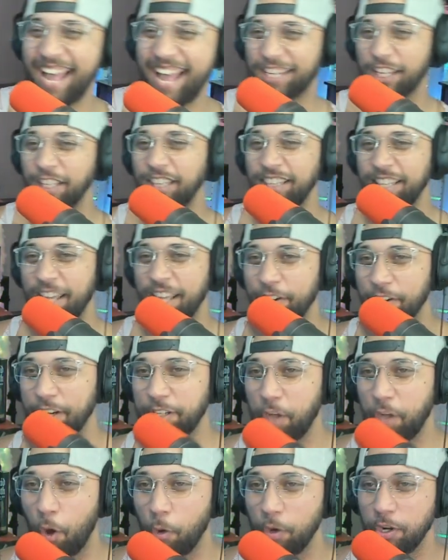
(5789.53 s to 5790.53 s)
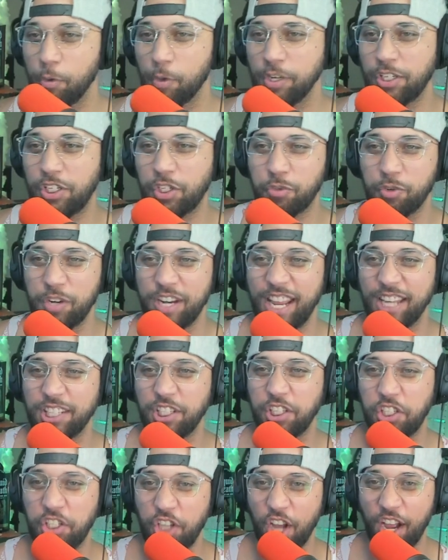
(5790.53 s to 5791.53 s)
can literally go into a street and
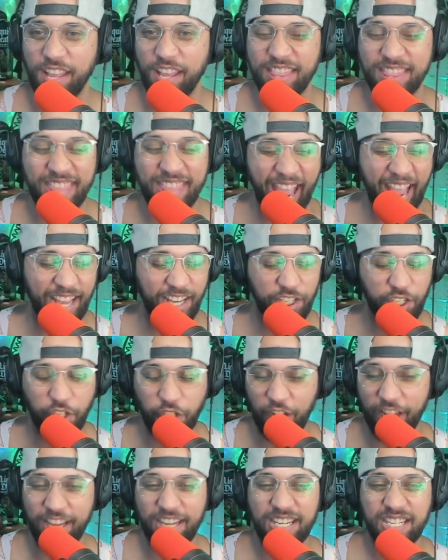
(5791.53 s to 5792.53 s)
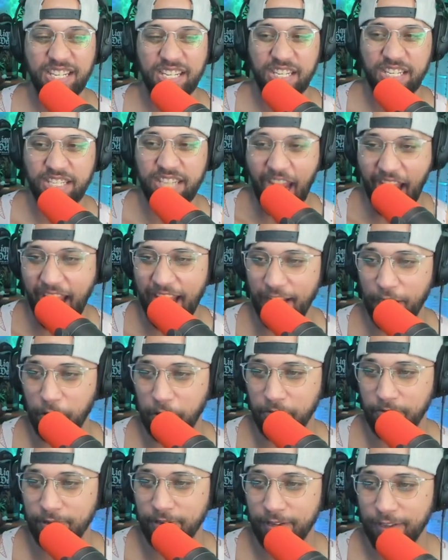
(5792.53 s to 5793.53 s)
shut that shit
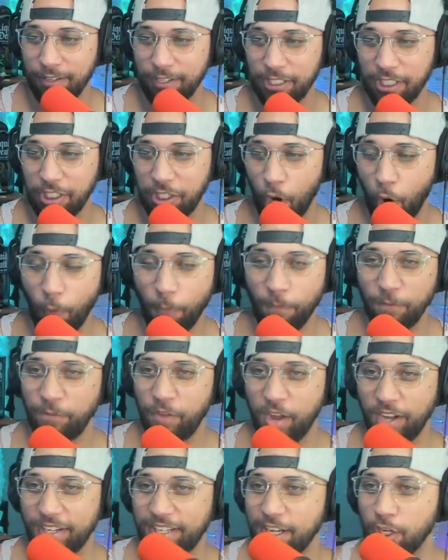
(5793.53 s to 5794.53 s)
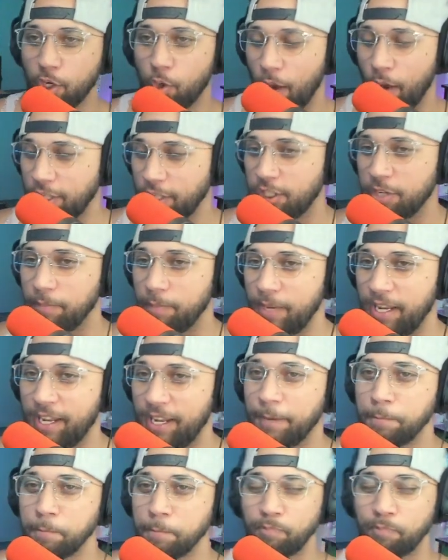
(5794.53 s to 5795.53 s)
down. Don't fucking question
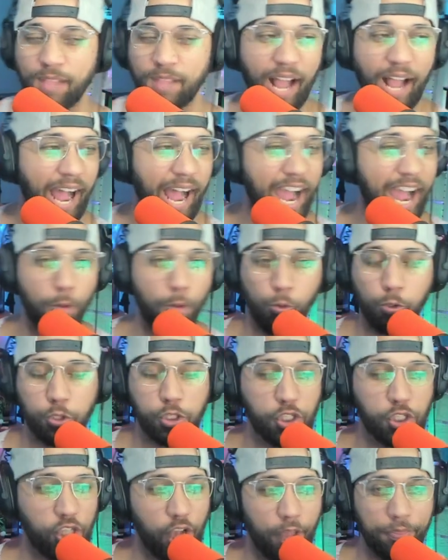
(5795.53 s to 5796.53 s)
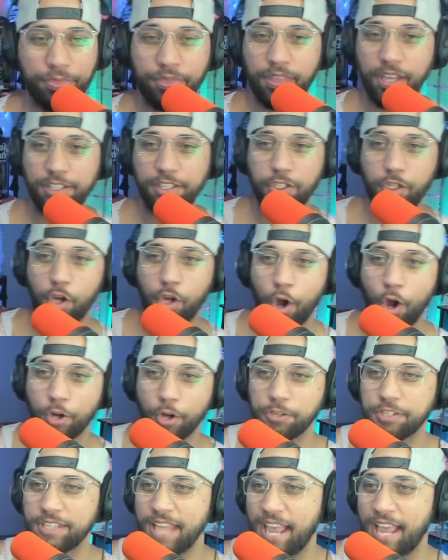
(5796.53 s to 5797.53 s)
me. I will shut this
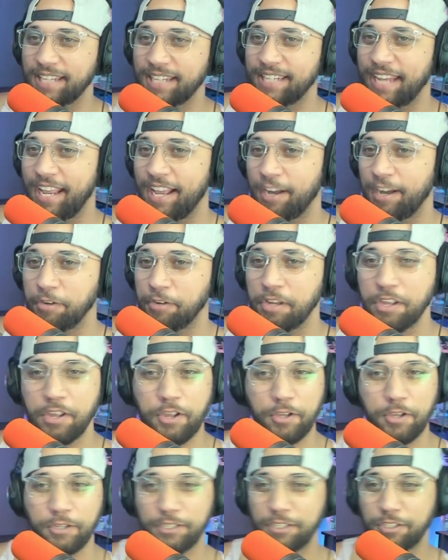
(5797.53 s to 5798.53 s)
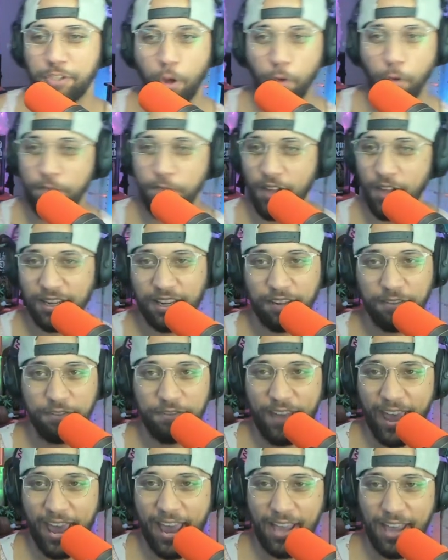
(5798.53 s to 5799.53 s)
cul-de-sac down so fucking
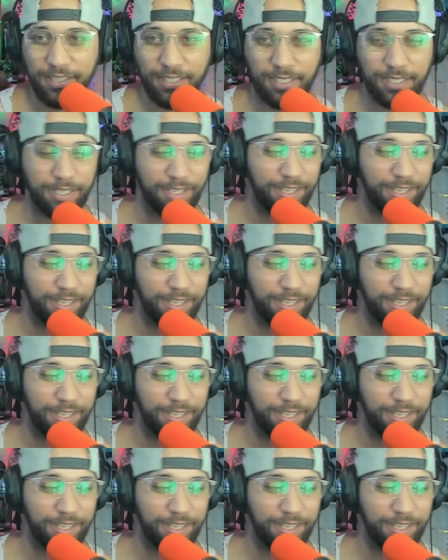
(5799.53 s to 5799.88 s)
fast.